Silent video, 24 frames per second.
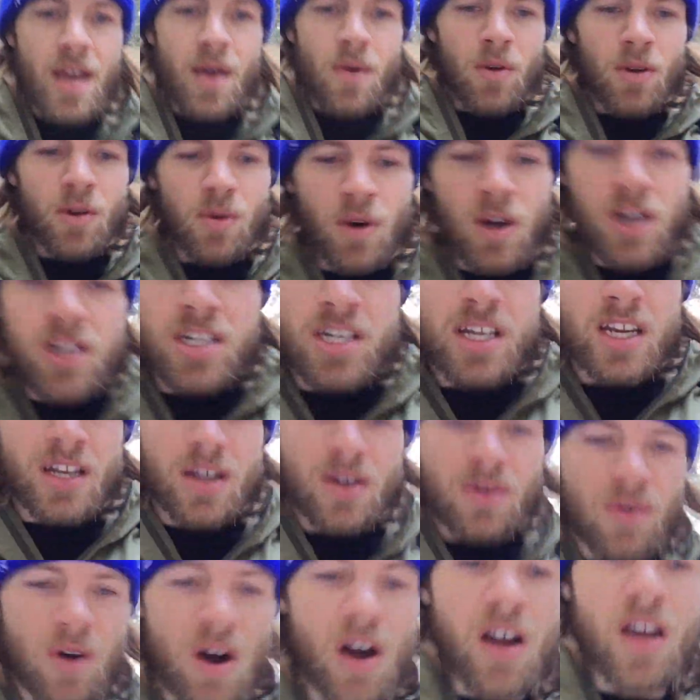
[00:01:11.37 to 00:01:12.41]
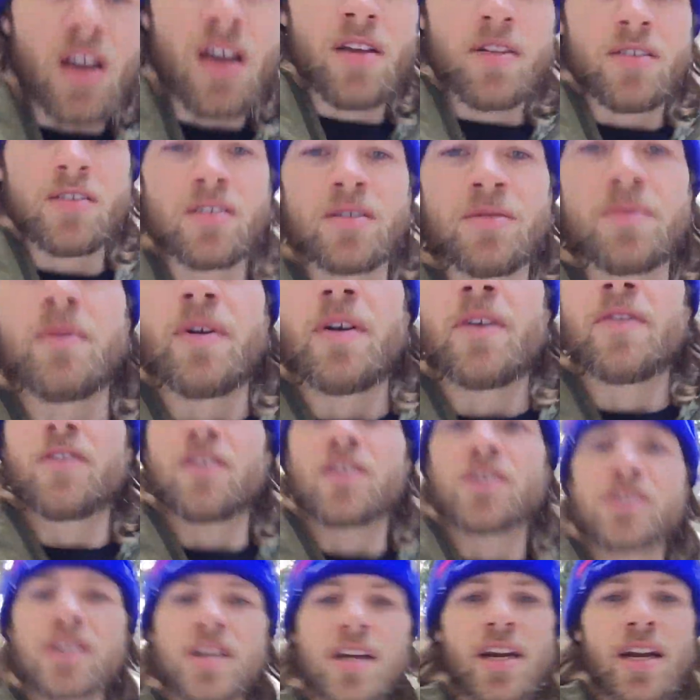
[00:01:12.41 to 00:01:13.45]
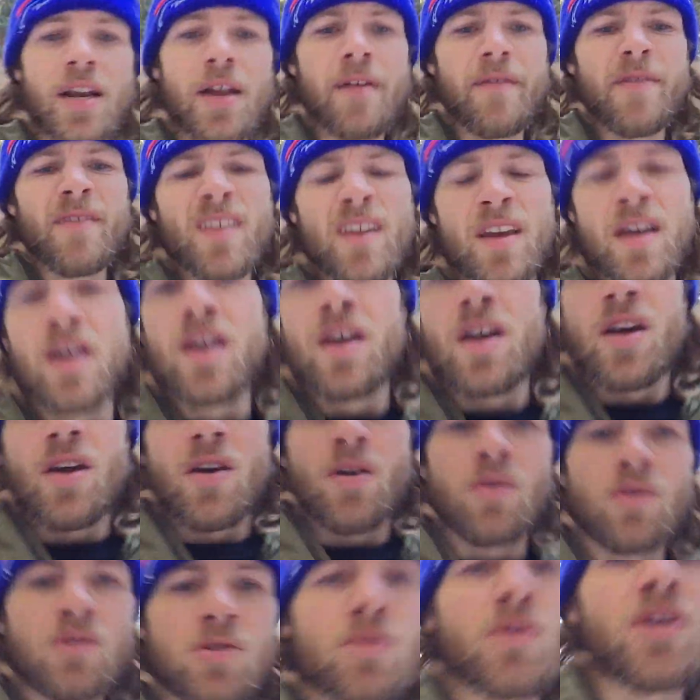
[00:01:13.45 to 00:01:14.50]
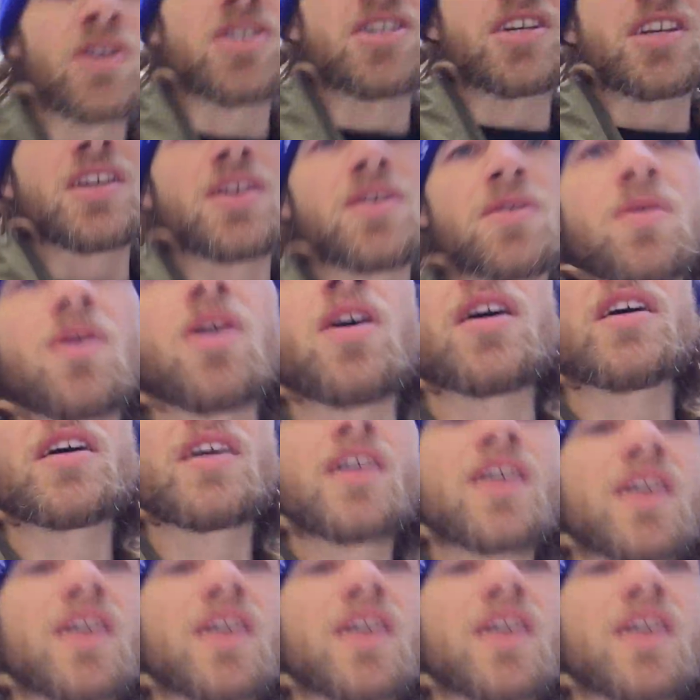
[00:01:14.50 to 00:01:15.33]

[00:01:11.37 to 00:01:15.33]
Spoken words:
When you watch a kid walk, this is my first kid. When you watch a kid walk